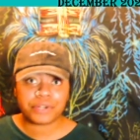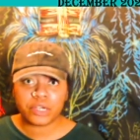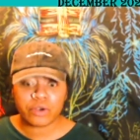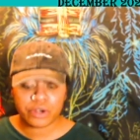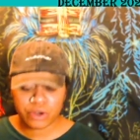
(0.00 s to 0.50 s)

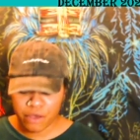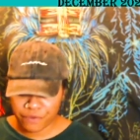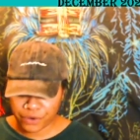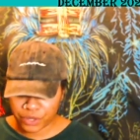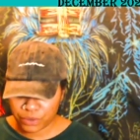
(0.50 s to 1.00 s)
going on
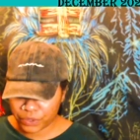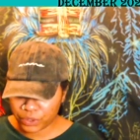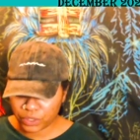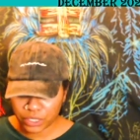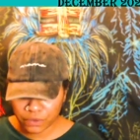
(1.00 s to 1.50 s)
for you if you're
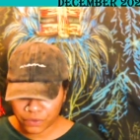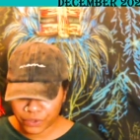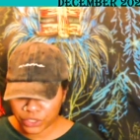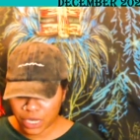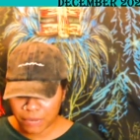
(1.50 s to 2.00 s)
looking
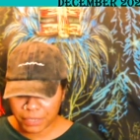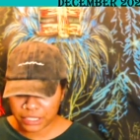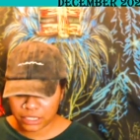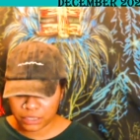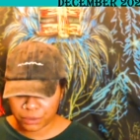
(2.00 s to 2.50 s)
for a job. I
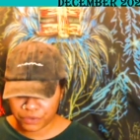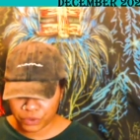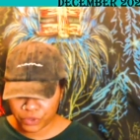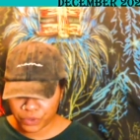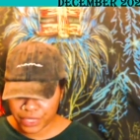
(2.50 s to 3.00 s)
see some of
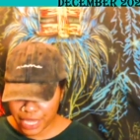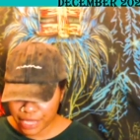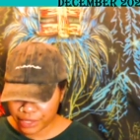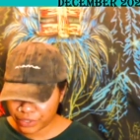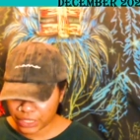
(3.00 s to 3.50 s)
you doing
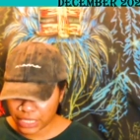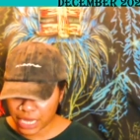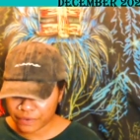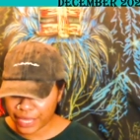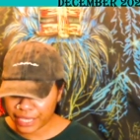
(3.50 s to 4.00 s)
that. There's a
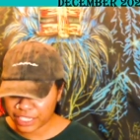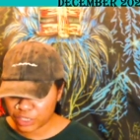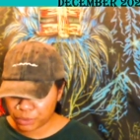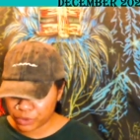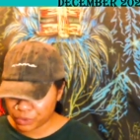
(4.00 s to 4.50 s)
lot of
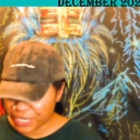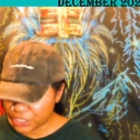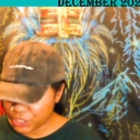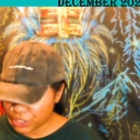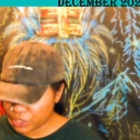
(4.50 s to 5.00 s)

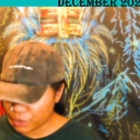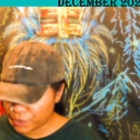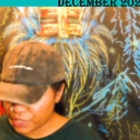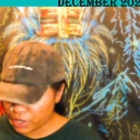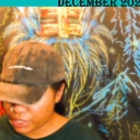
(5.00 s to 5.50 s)
exploration
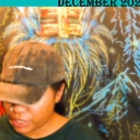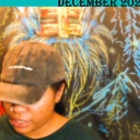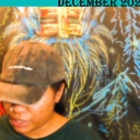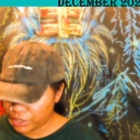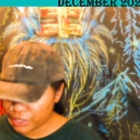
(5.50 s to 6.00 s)
going on
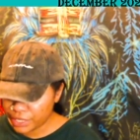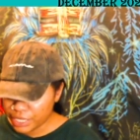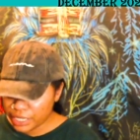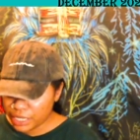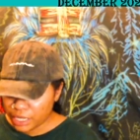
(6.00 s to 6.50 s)
here.
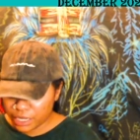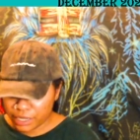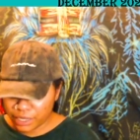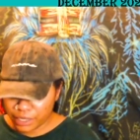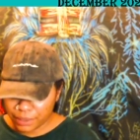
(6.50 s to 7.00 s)

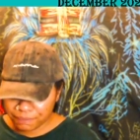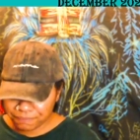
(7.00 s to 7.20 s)
Um,